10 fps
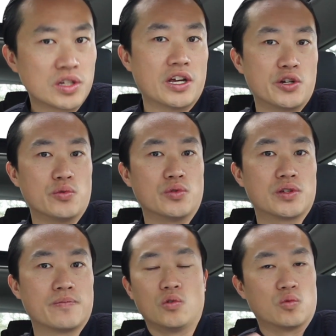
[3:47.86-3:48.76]

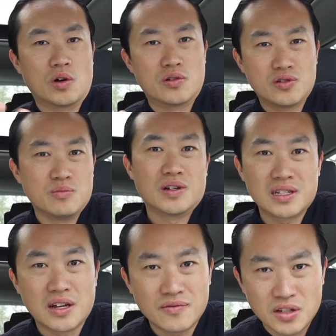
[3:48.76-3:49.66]
schedules with one or two
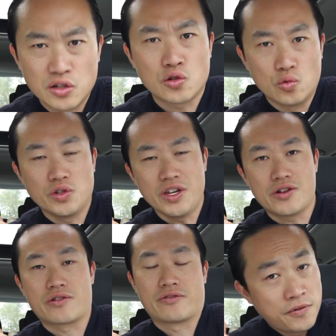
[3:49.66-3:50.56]
months left in the school
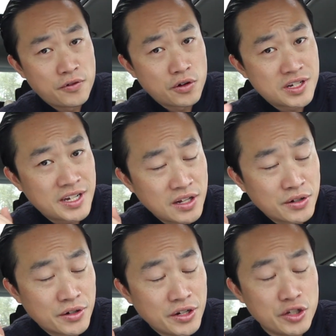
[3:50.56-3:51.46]
year. If you're a
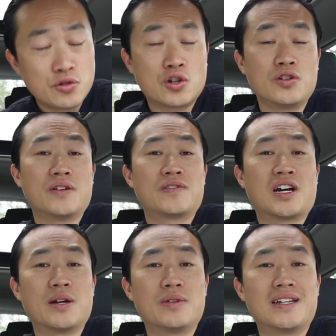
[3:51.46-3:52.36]
seller, you couldn't have
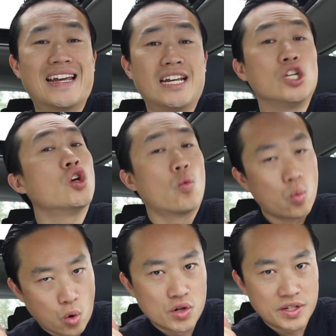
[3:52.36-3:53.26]
timed it any
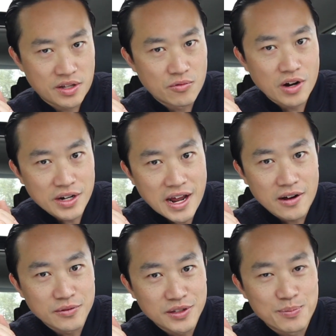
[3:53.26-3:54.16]
worse than right
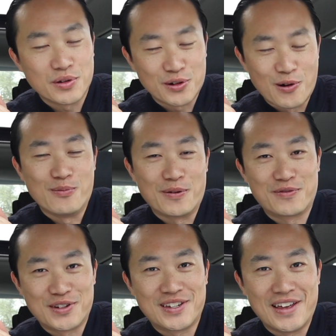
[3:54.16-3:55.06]
now to put your home up
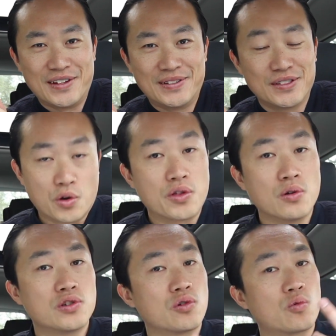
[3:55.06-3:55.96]
for sale, where
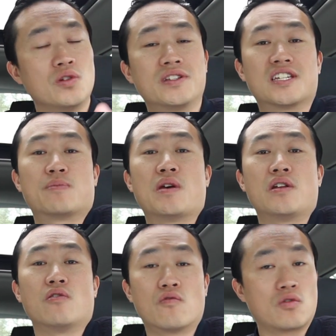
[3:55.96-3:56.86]
those who are willing to
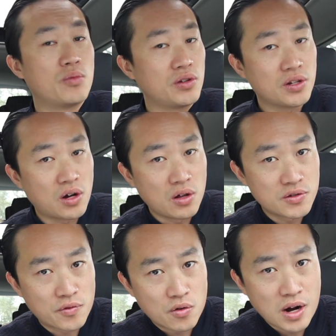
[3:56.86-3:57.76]
spend over a million
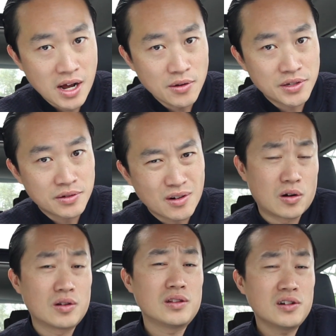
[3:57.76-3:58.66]
dollars for a house
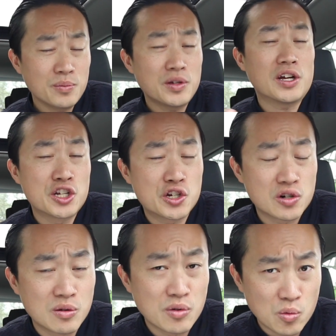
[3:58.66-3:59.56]
are a little bit
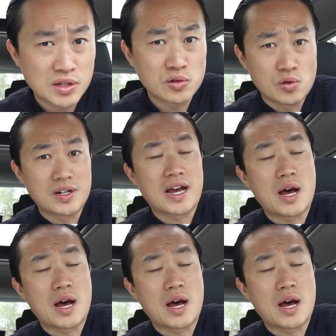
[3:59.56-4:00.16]
unsure about what's going to